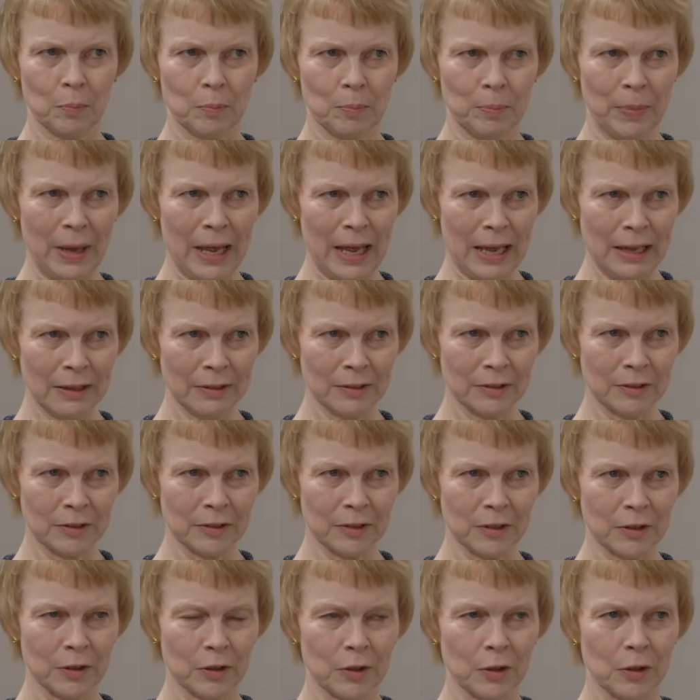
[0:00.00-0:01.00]

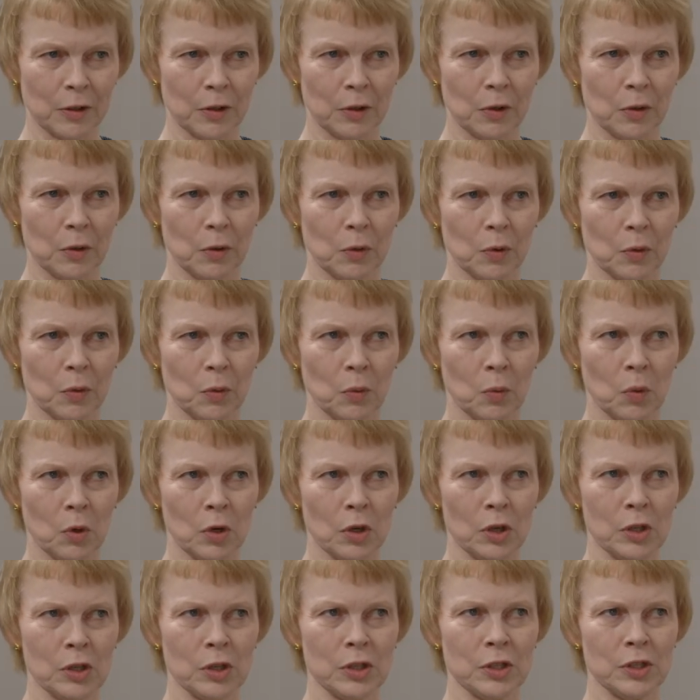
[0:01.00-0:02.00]
Beth,
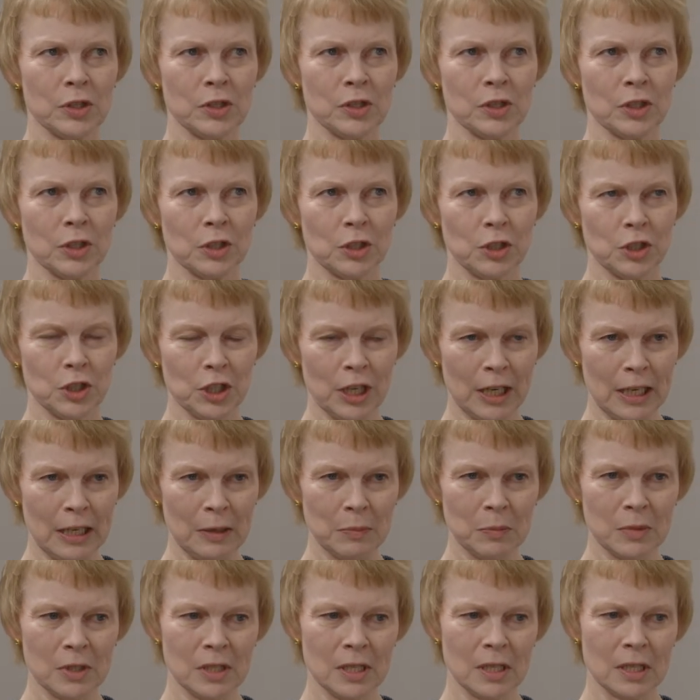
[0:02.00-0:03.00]
was
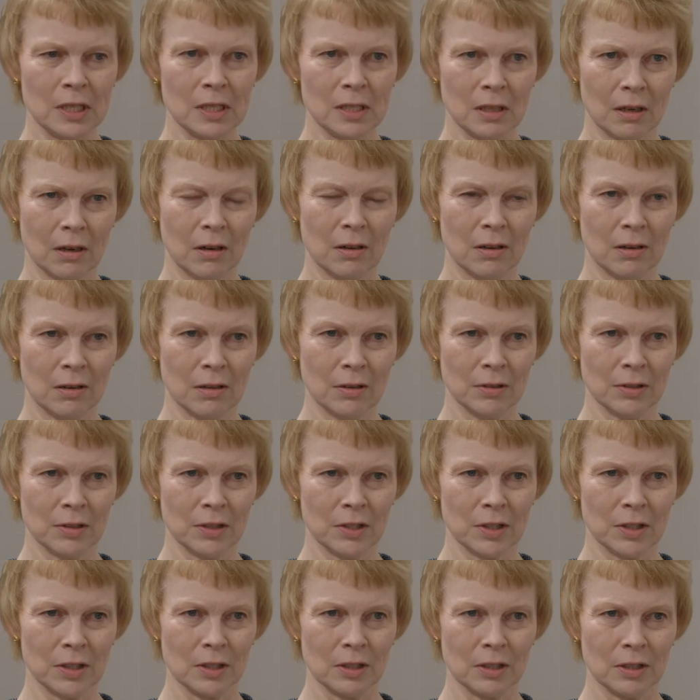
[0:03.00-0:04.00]
James's
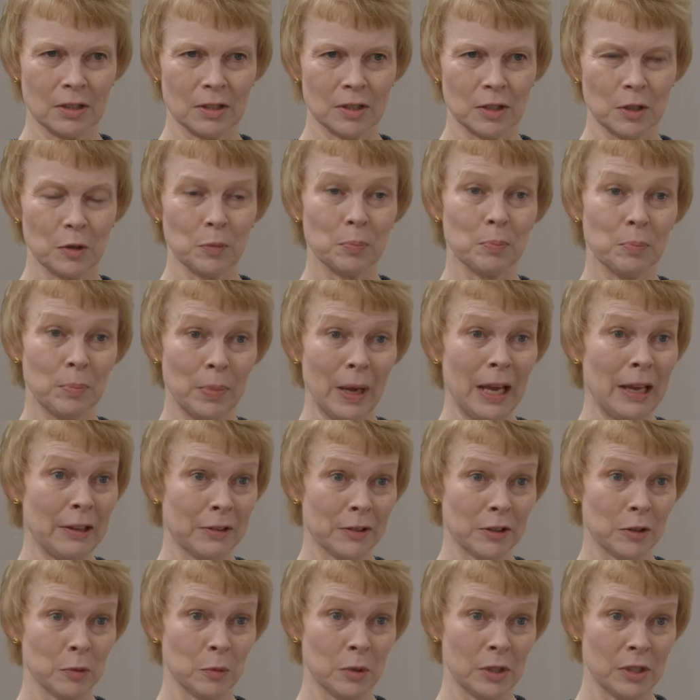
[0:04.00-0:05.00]
aunt. So
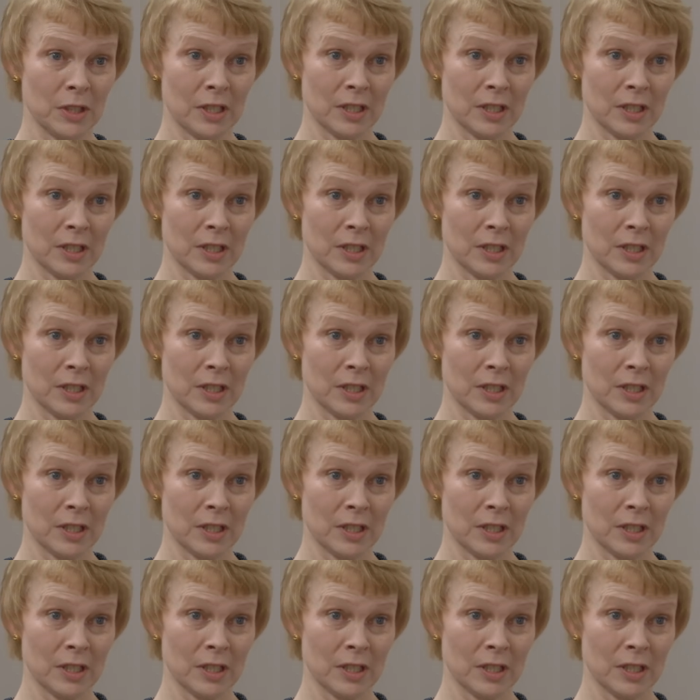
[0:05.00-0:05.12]
Beth was